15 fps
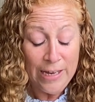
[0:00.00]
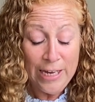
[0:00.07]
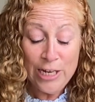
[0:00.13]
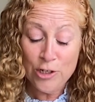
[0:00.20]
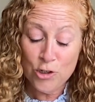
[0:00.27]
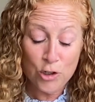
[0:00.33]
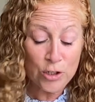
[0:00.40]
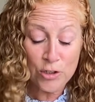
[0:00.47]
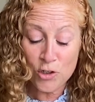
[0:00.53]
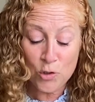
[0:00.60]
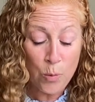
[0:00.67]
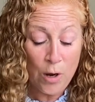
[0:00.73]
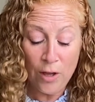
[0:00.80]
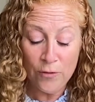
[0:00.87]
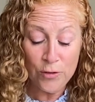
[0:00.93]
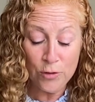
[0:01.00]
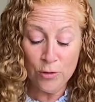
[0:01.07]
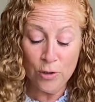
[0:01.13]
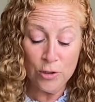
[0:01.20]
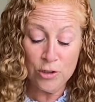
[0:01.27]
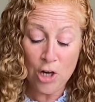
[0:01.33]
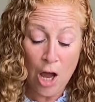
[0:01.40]
He took his
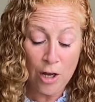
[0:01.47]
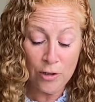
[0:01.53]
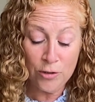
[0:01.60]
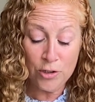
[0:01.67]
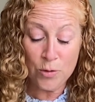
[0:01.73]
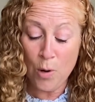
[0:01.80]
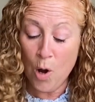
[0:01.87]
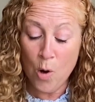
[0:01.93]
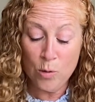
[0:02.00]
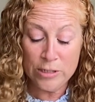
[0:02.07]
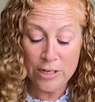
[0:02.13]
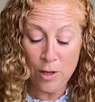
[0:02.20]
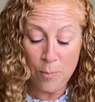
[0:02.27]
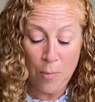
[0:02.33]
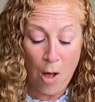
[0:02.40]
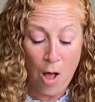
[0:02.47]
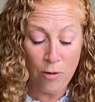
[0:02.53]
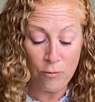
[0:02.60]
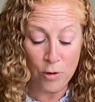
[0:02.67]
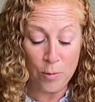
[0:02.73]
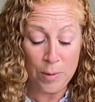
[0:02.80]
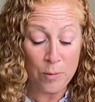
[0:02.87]
12-year-old daughter to a hotel
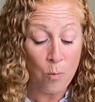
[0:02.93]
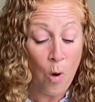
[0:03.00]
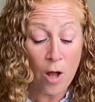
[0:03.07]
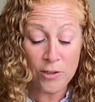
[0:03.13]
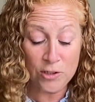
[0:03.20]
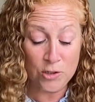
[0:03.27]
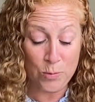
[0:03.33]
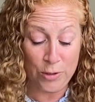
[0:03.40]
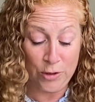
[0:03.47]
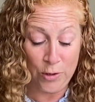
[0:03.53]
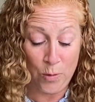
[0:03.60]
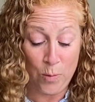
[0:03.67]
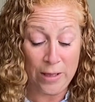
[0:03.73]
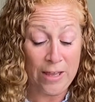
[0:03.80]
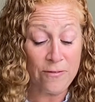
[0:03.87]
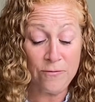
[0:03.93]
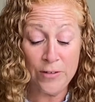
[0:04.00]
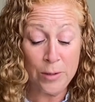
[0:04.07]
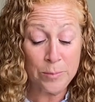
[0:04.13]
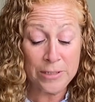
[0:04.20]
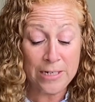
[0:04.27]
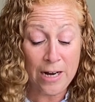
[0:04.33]
ballroom and waltzed with her while I
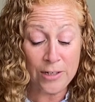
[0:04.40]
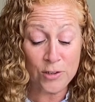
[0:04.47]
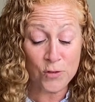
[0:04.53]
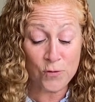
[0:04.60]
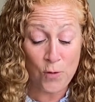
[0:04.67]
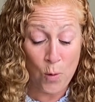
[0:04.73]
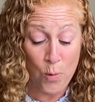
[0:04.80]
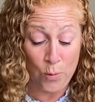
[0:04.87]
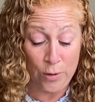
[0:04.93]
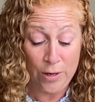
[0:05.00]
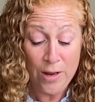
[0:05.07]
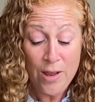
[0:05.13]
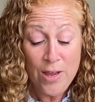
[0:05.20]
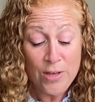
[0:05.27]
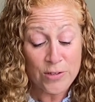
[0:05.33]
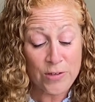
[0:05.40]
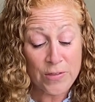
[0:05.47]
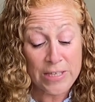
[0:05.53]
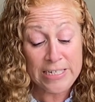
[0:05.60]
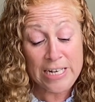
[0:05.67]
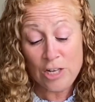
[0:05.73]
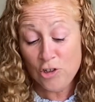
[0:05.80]
filmed it on his phone, so
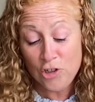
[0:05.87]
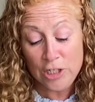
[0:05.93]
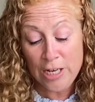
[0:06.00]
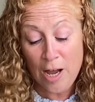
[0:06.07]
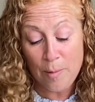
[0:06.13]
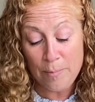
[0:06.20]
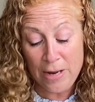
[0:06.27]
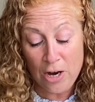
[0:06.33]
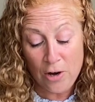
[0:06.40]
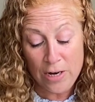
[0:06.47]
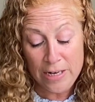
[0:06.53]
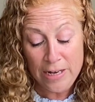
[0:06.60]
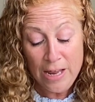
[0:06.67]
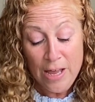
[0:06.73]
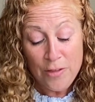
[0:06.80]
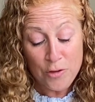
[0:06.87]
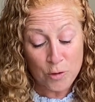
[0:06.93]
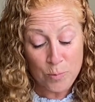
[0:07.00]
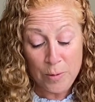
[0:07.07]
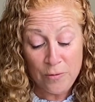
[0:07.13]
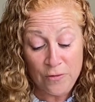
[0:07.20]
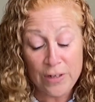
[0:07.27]
the day she got married,
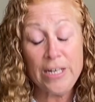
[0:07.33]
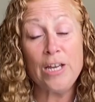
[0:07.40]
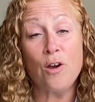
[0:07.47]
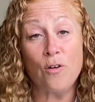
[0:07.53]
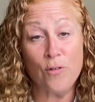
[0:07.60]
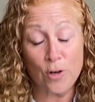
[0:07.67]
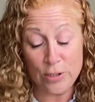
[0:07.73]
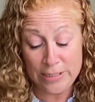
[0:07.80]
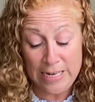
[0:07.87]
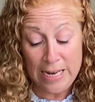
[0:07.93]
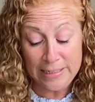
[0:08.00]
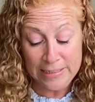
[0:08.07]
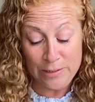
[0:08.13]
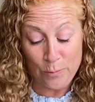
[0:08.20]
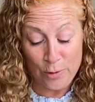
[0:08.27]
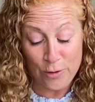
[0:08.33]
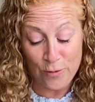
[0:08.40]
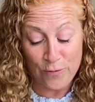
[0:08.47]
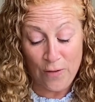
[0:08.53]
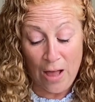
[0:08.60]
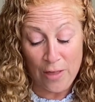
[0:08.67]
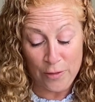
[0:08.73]
there'd be video of her dancing with her
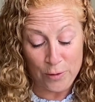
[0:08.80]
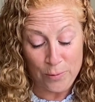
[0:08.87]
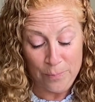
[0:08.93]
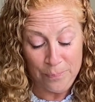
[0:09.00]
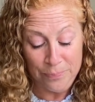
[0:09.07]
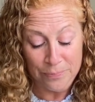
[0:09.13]
father.